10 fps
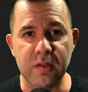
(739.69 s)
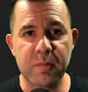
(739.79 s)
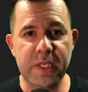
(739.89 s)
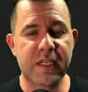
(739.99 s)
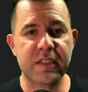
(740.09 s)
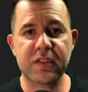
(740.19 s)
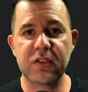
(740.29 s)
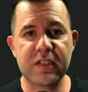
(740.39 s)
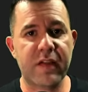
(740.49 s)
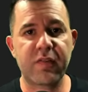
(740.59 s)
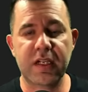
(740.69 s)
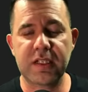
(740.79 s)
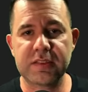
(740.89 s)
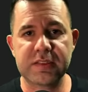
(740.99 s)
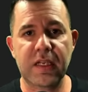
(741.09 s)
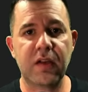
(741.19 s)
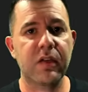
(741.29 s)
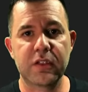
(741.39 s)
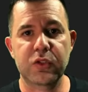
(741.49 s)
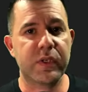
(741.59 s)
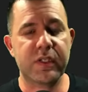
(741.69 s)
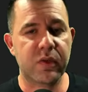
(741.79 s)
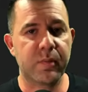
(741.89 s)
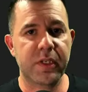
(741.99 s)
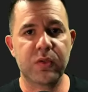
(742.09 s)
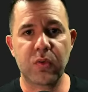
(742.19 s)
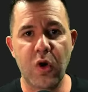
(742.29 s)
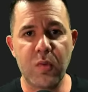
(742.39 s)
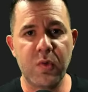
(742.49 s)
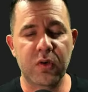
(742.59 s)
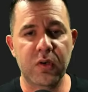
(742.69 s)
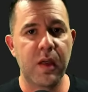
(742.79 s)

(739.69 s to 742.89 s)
Because you're never going to sell tree trimming to a homeowner